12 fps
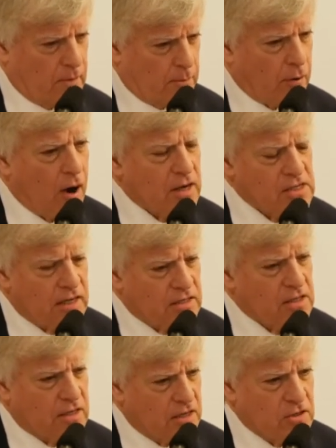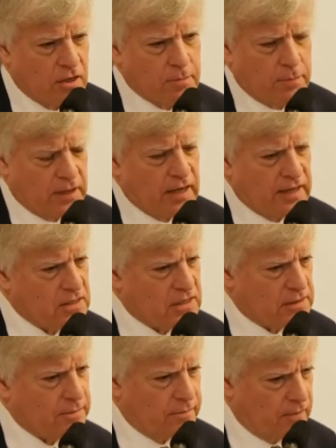process that took
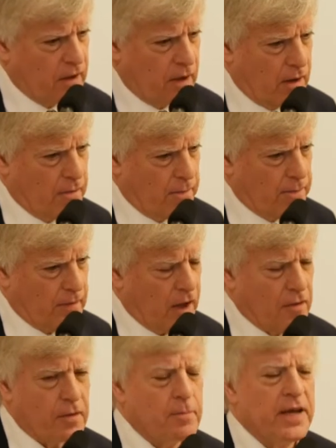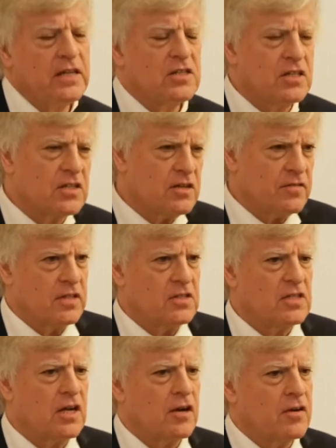place on the basis of this
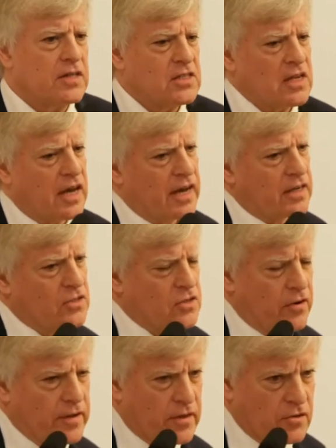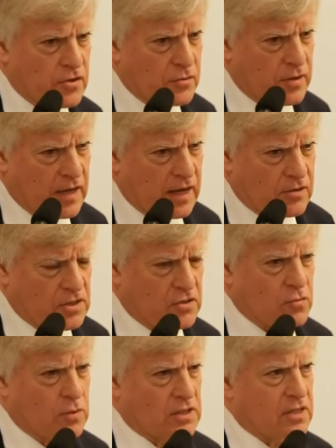terrorist act during the
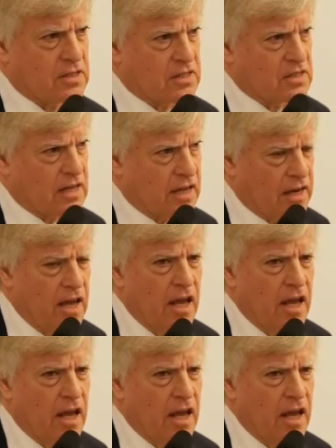2000s was the steady